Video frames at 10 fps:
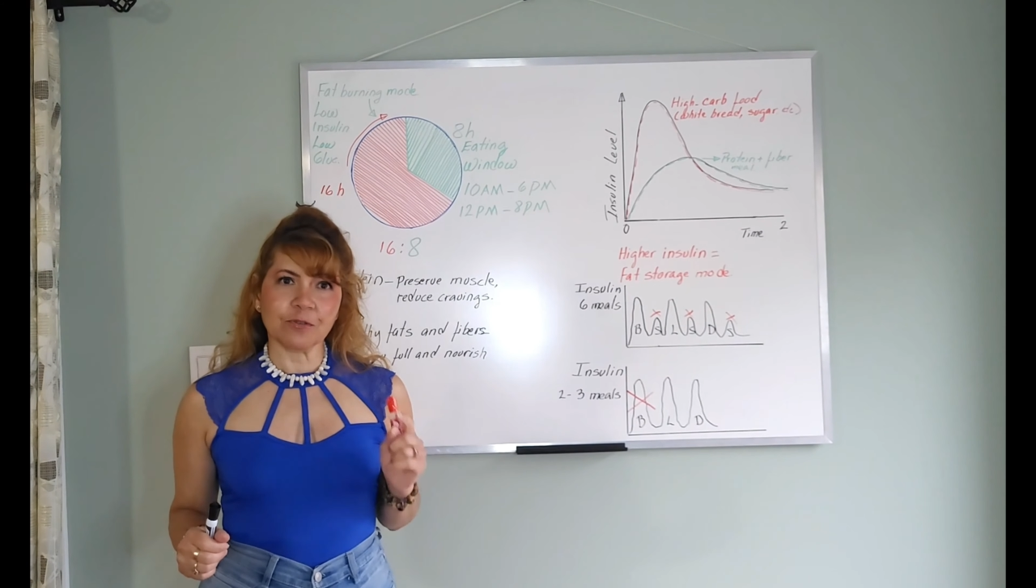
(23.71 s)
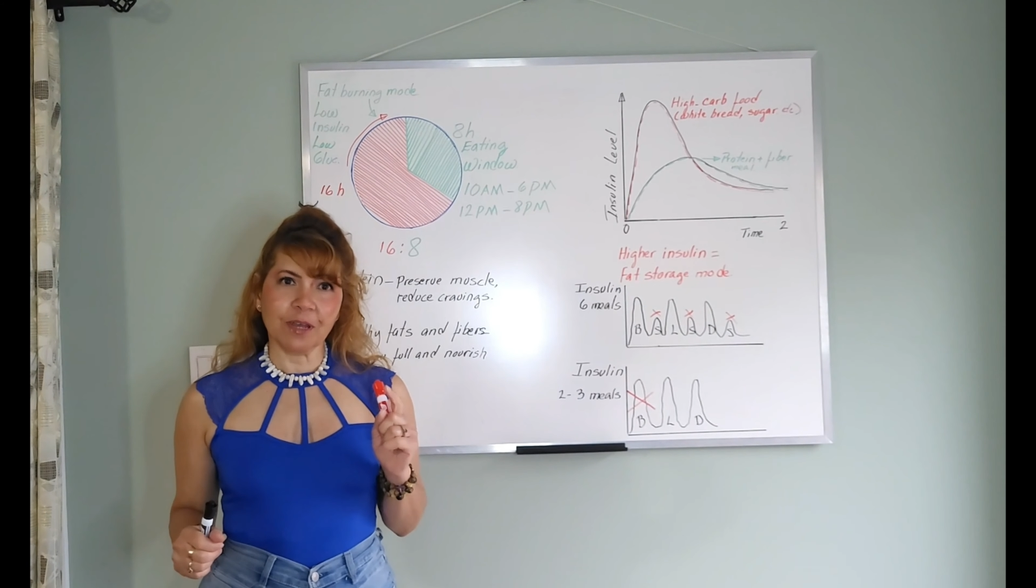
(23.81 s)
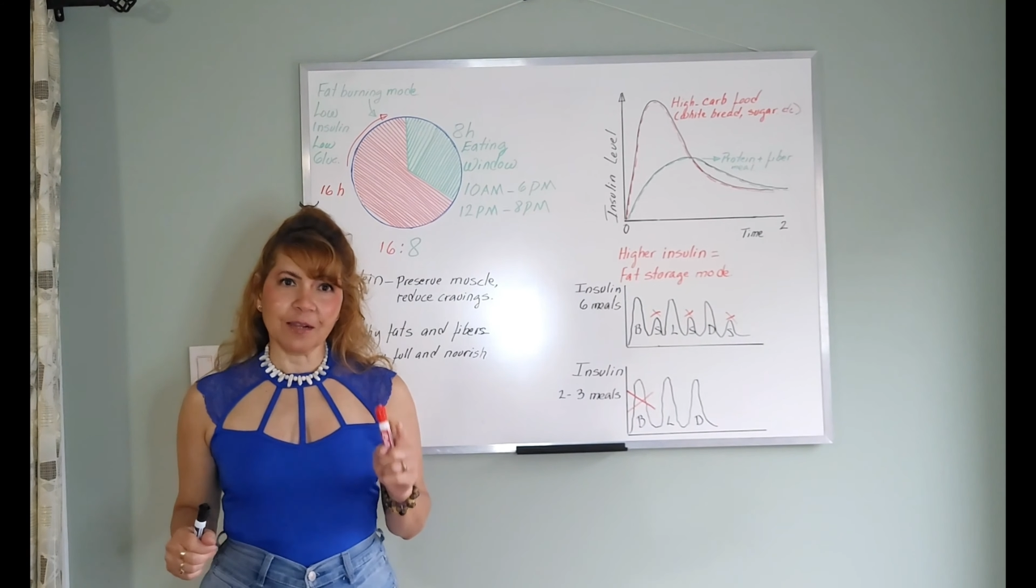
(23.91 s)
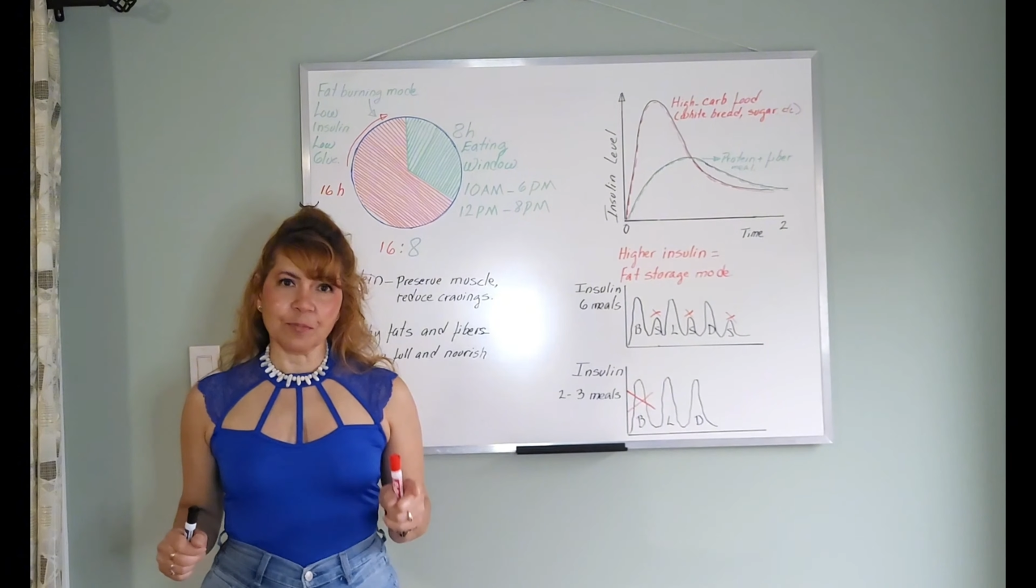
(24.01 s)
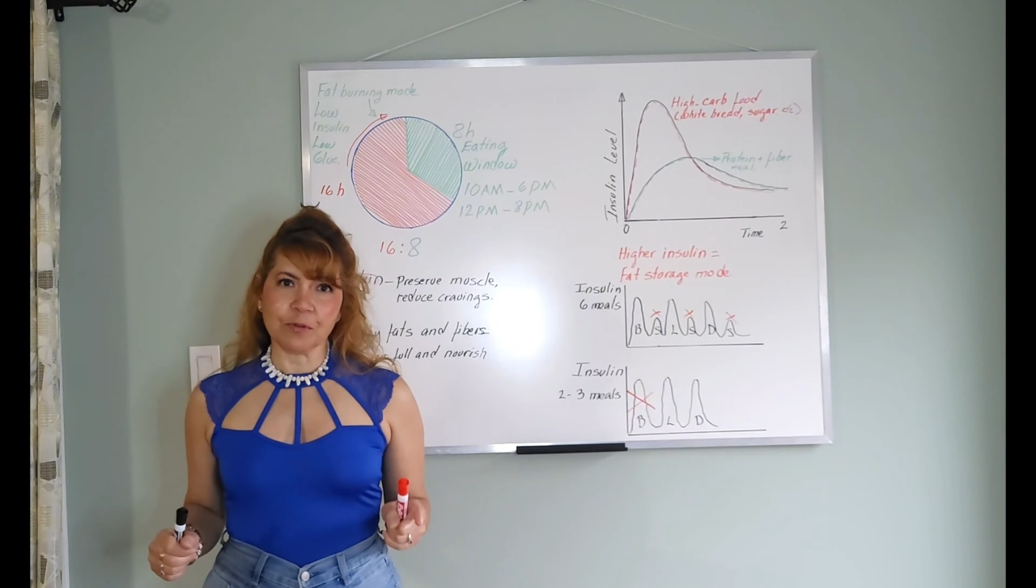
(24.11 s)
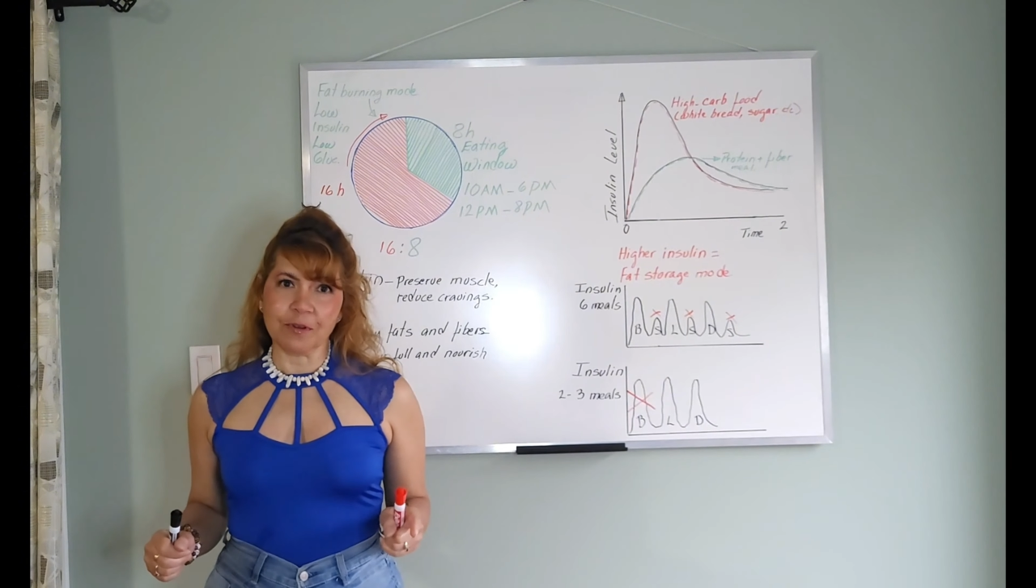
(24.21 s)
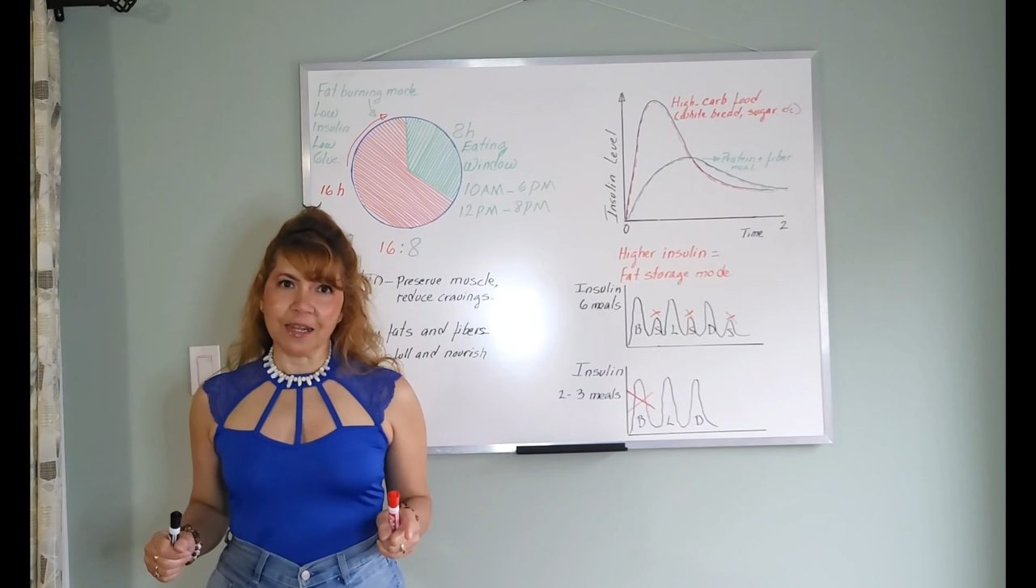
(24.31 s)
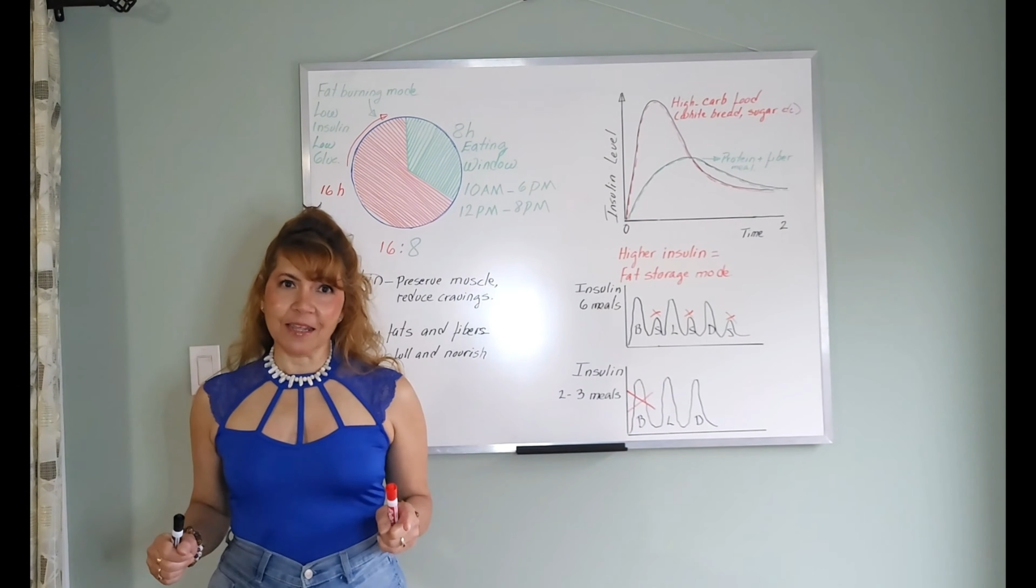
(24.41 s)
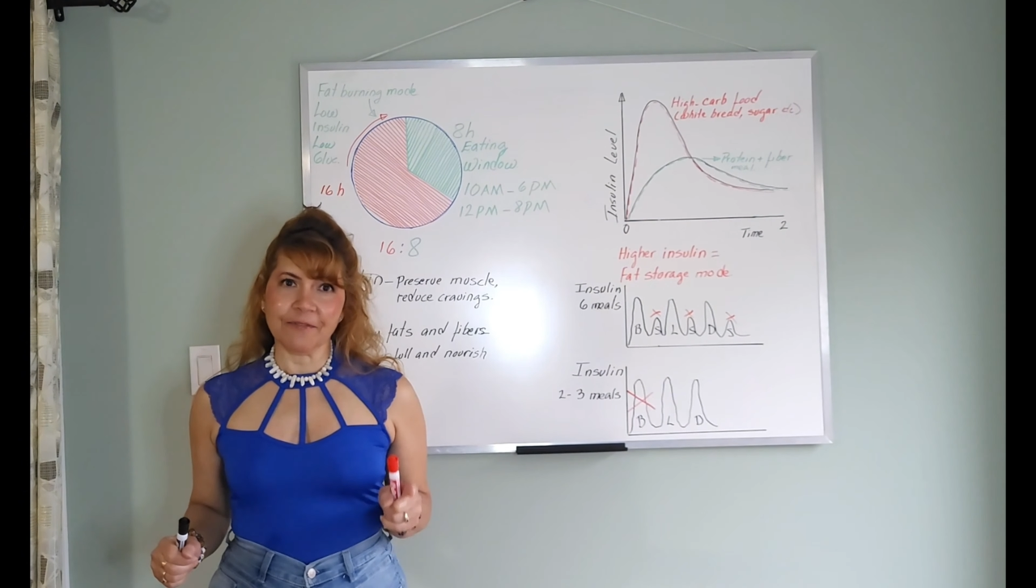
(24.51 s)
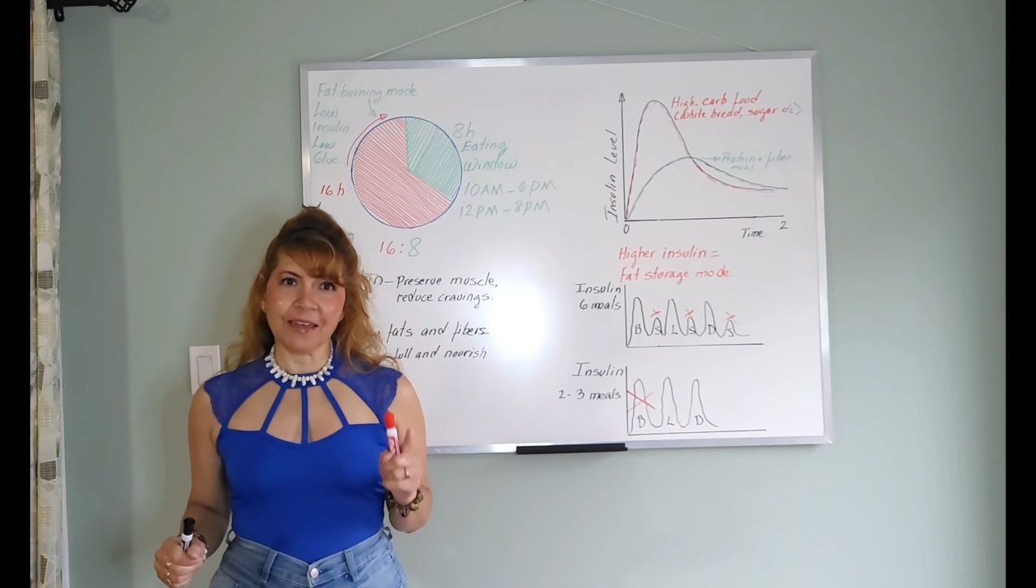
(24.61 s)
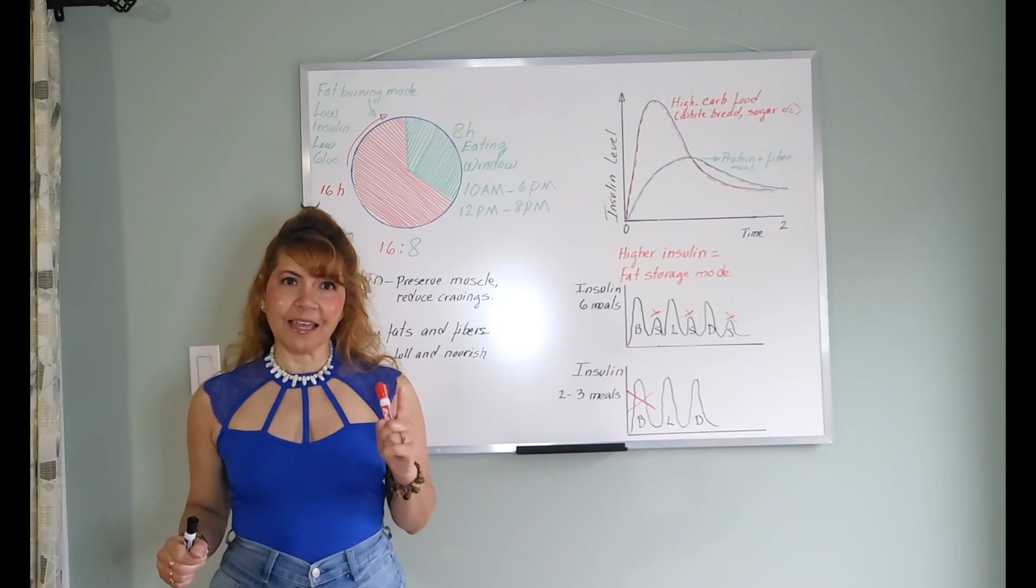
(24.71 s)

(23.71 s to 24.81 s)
to help you live